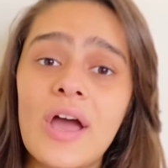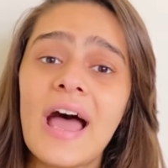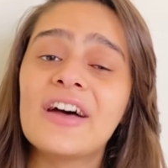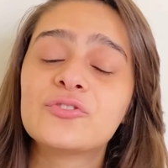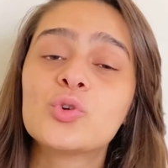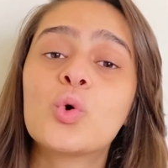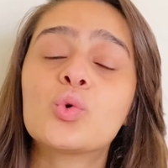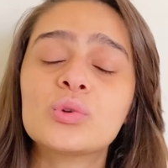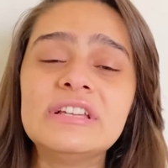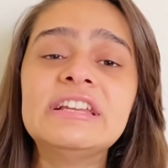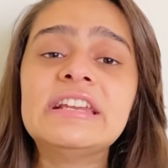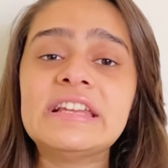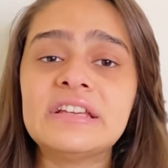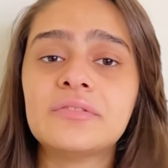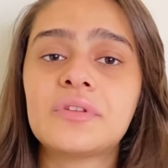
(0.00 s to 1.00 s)
have to only
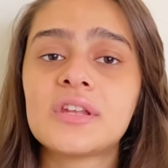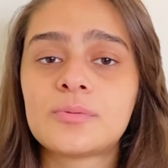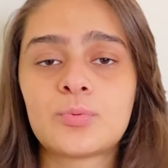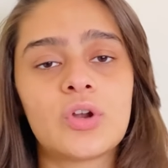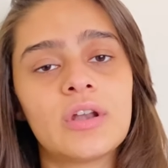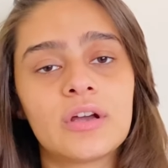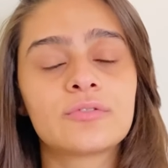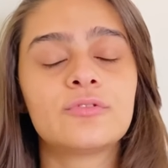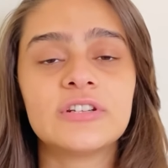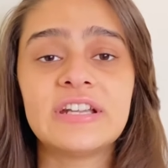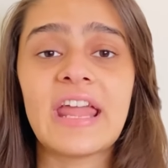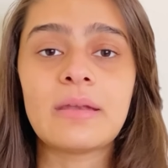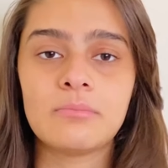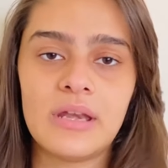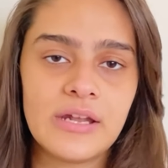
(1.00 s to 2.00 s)
leave this product for
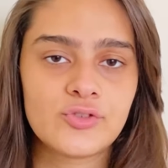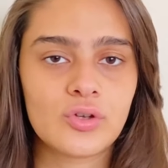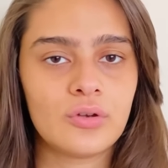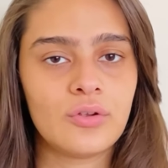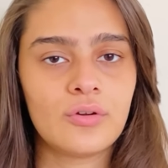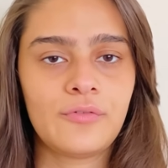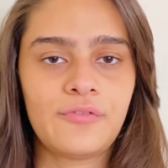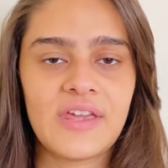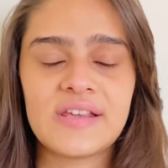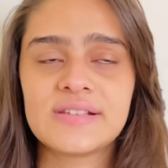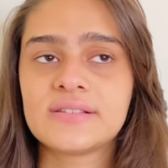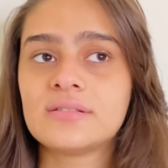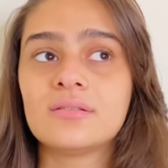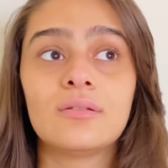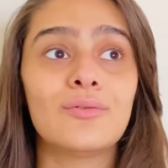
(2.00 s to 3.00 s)
10 minutes on your
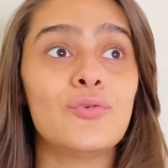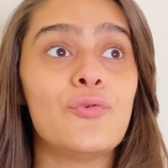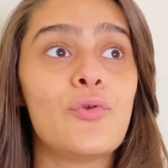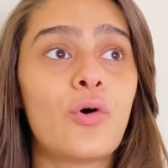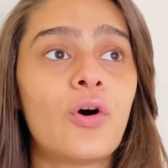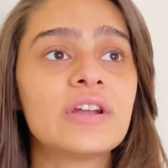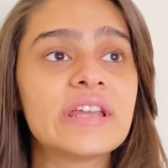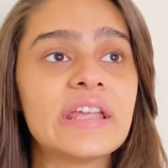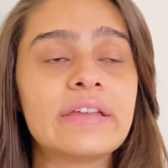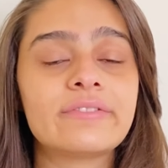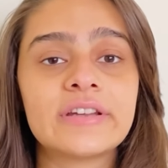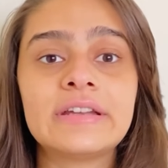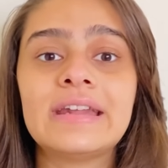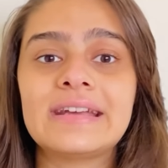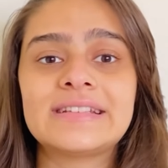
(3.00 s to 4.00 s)
face, not
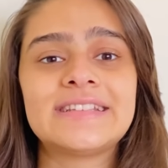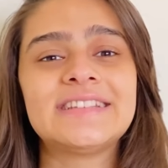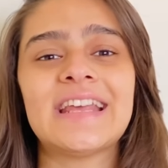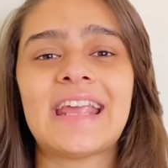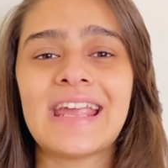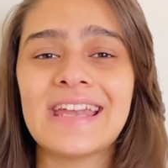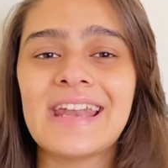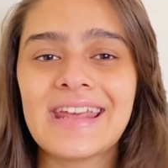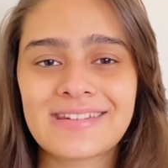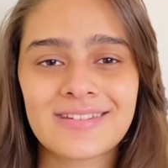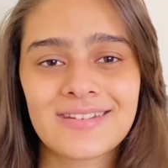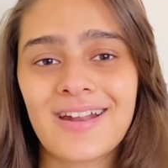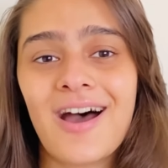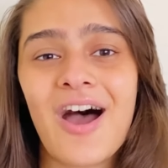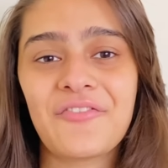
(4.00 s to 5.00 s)
even a second
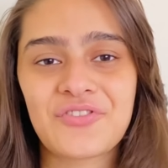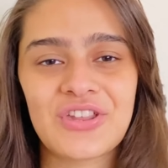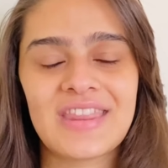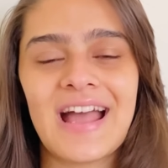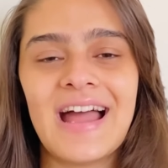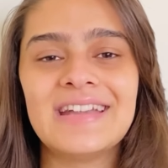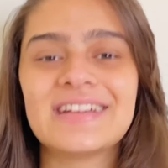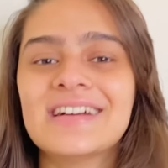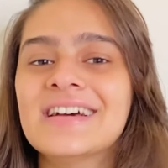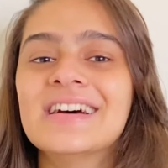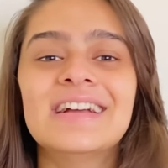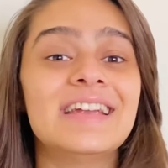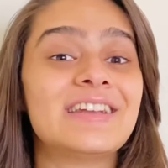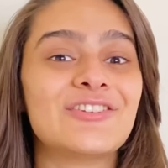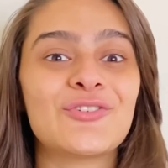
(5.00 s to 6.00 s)
extra after that.
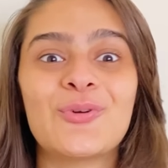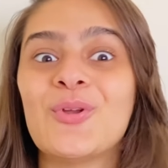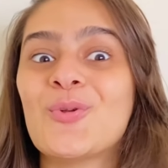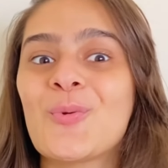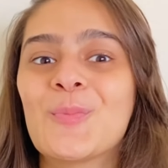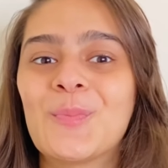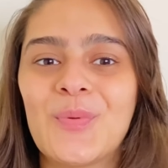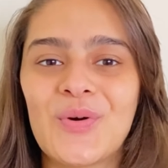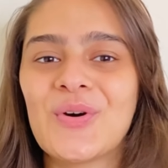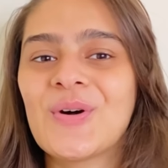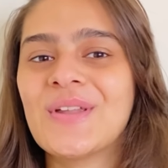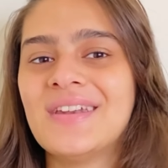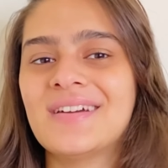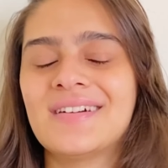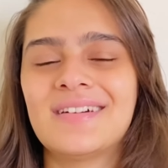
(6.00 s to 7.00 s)
It is going to
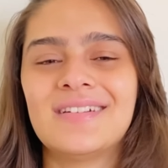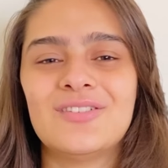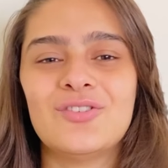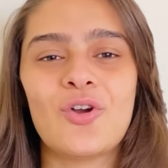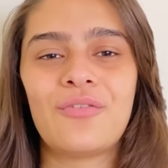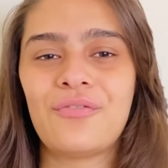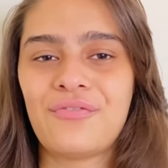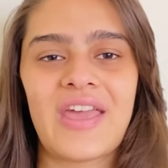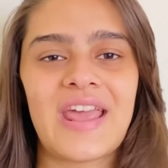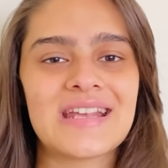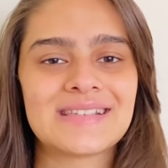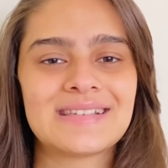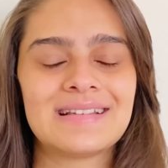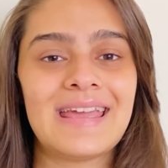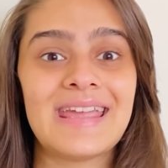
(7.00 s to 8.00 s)
burn your face
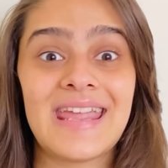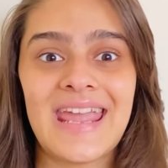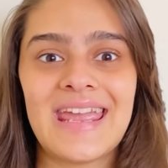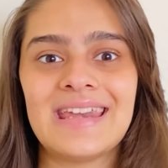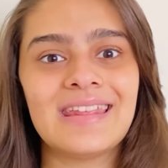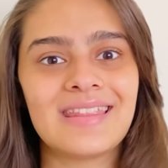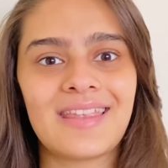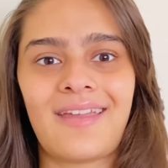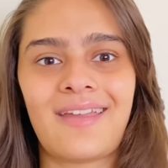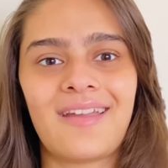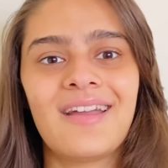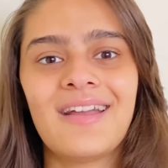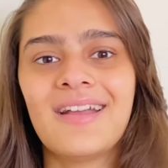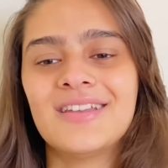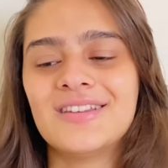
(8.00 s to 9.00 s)
like anything.
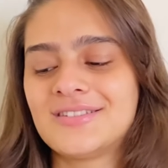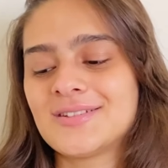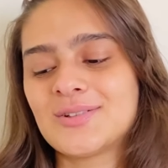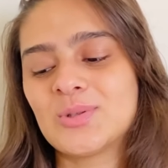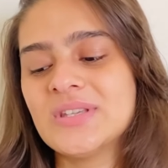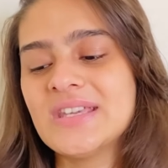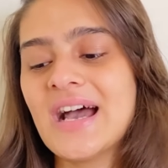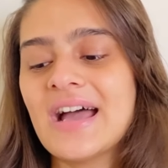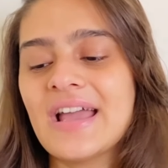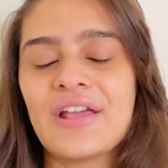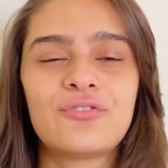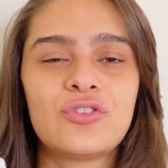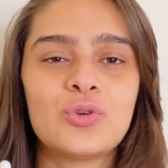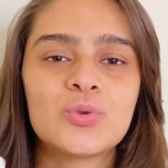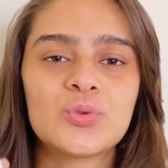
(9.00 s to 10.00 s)
So yeah,
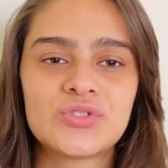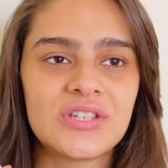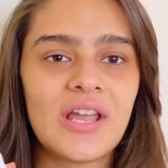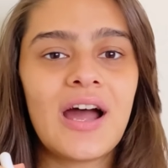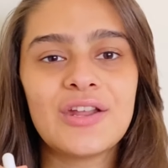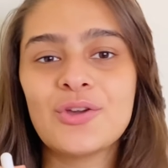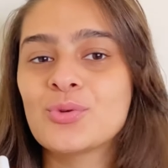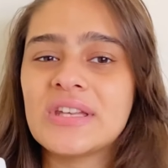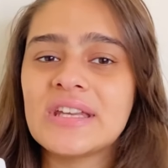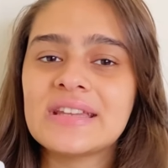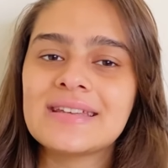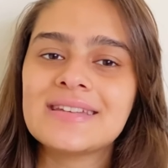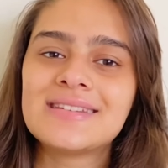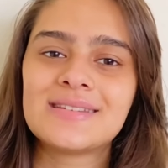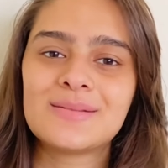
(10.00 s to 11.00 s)
if you start using
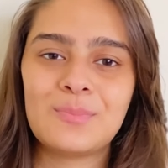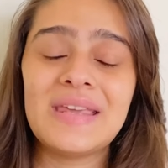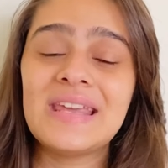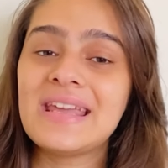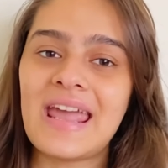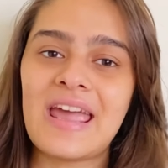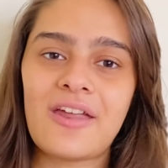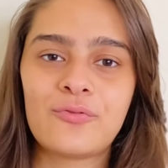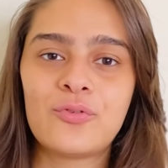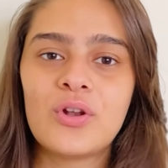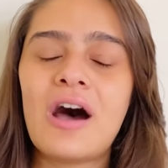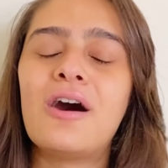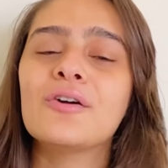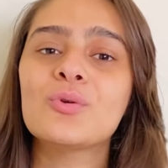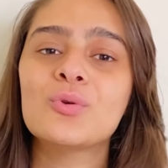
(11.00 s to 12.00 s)
this, be careful
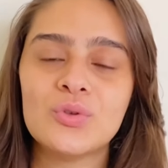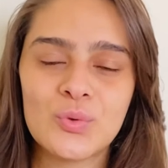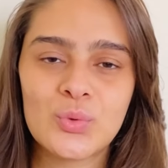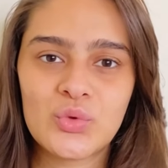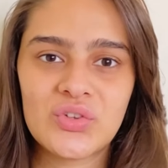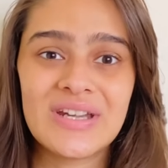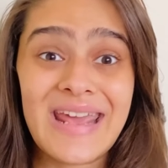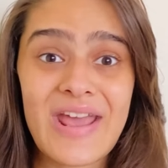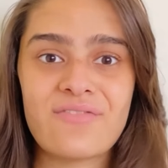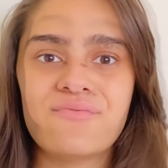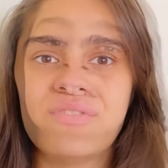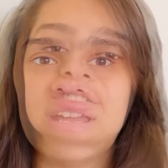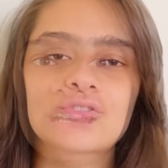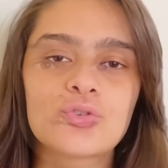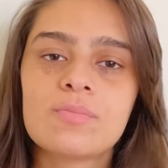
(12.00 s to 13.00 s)
how you use it. It
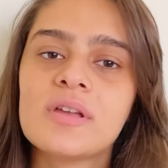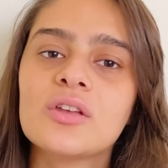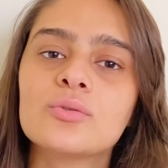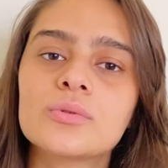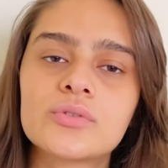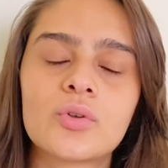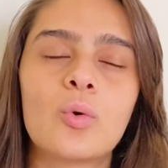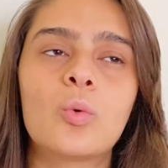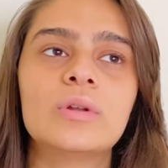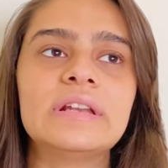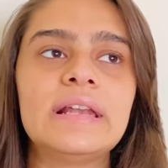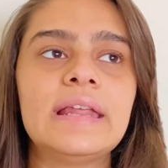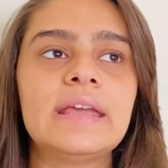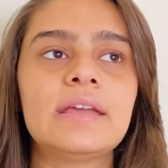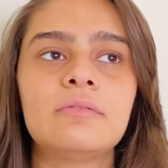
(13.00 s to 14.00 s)
should be used
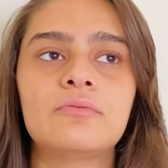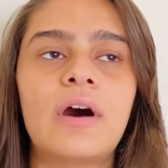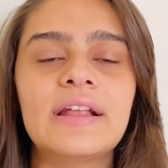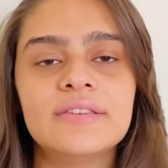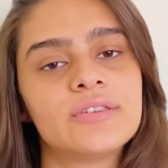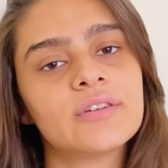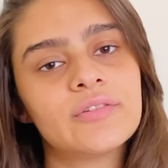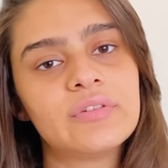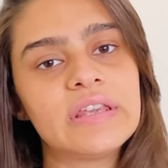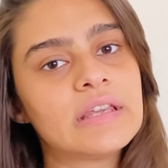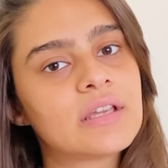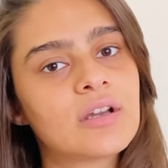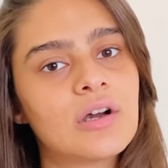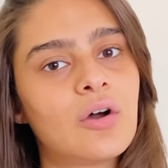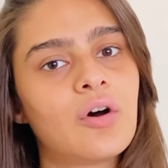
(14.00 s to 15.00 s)
only once a
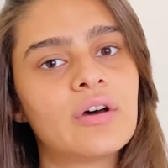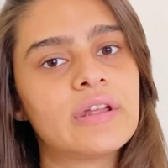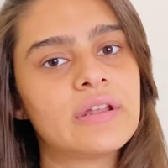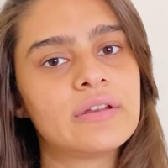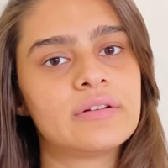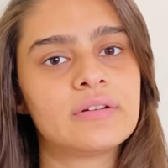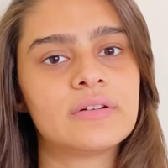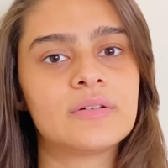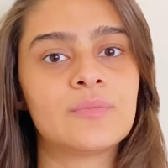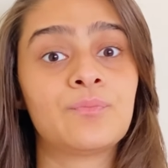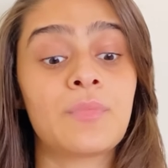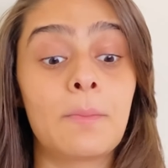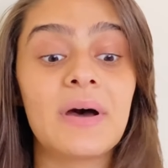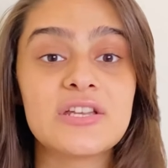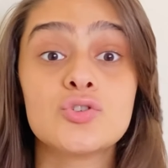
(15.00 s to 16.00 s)
week, or
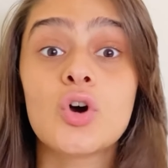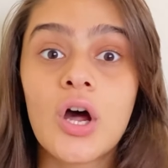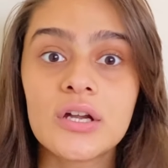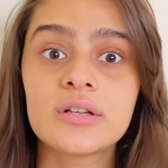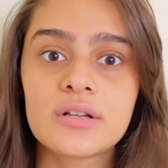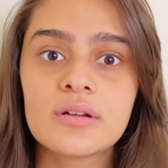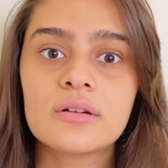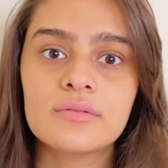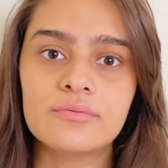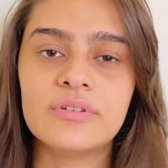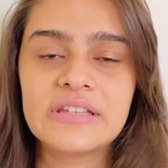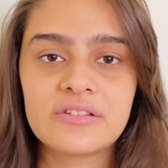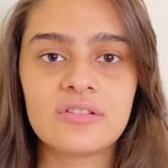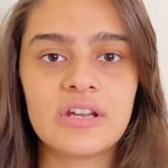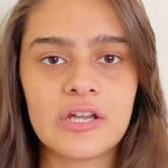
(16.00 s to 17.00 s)
but not
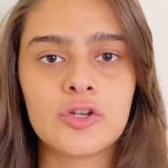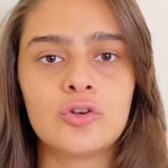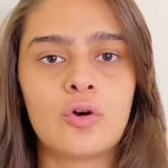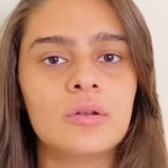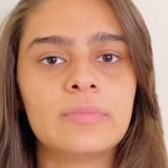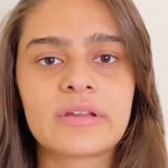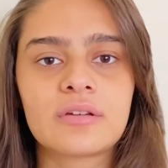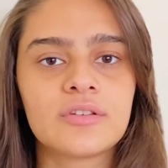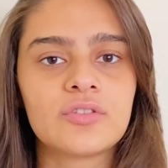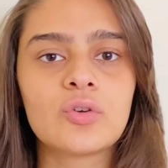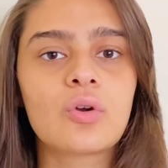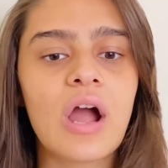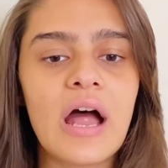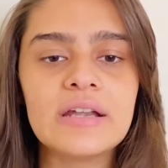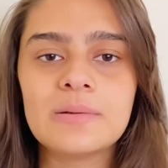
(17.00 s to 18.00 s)
with retinol, because you
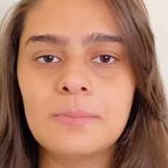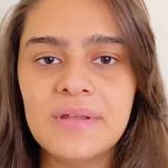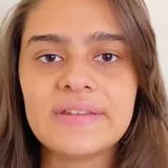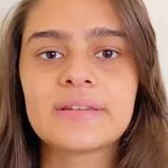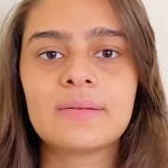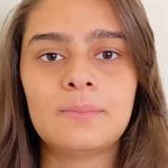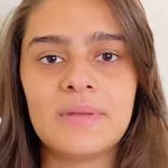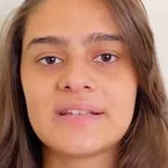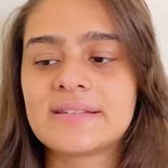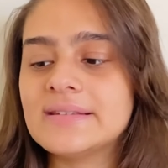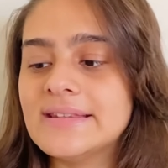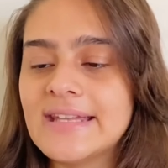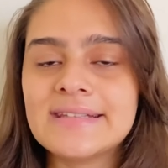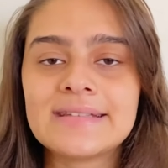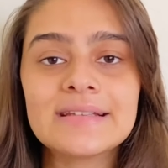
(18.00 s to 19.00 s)
can't mix
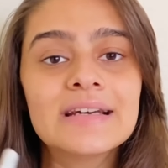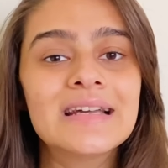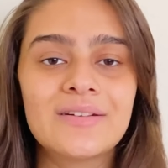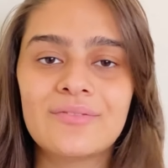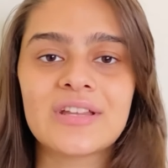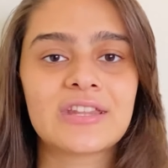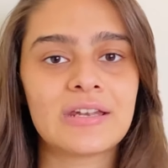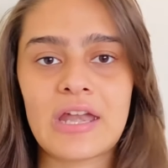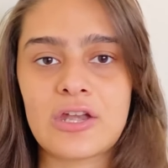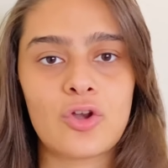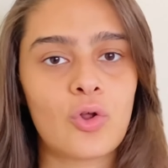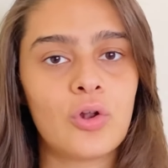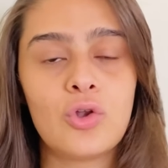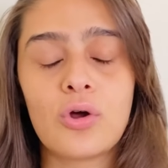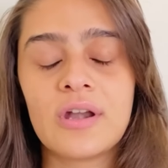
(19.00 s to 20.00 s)
this with
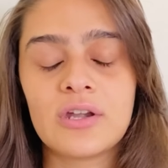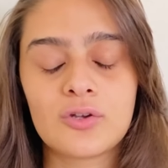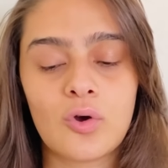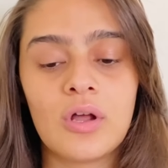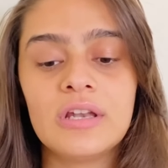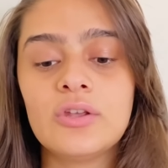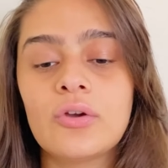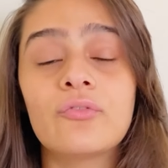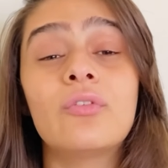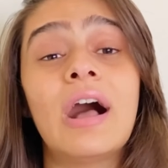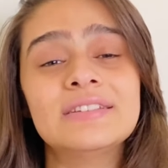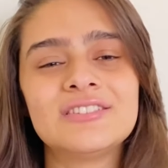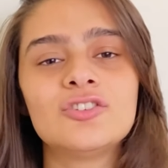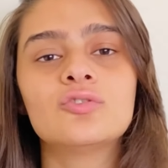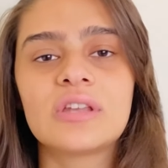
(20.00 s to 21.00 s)
retinol, not at all.
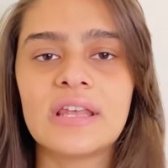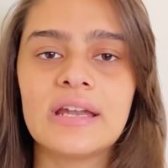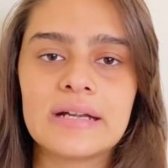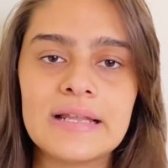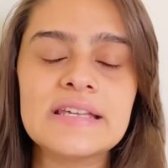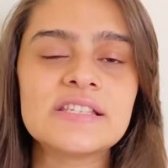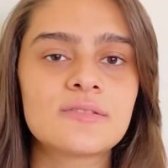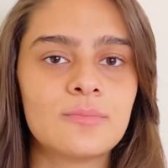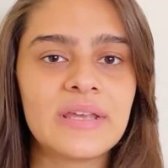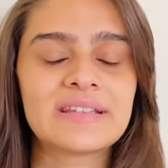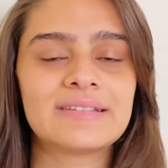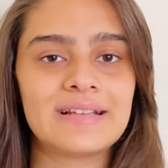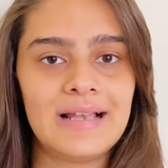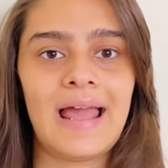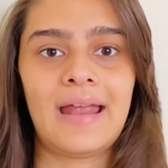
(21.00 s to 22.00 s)
Once you can at least mix
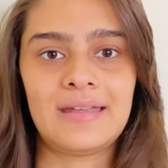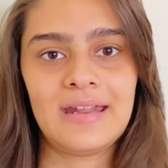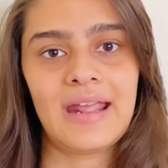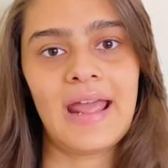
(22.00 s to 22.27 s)
lactic